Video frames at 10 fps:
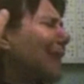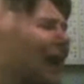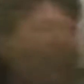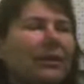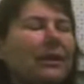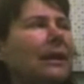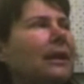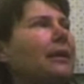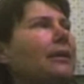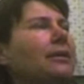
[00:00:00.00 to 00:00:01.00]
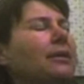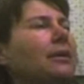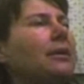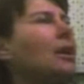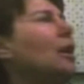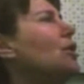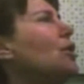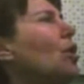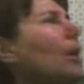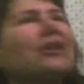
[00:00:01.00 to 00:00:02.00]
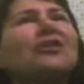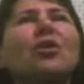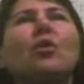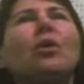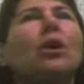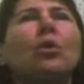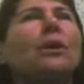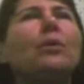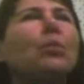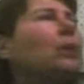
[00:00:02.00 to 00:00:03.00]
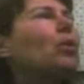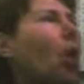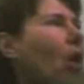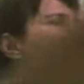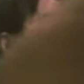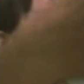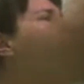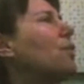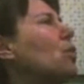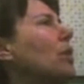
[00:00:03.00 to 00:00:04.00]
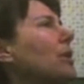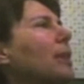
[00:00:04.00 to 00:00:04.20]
Kathleen, you know, so we were all on the floor.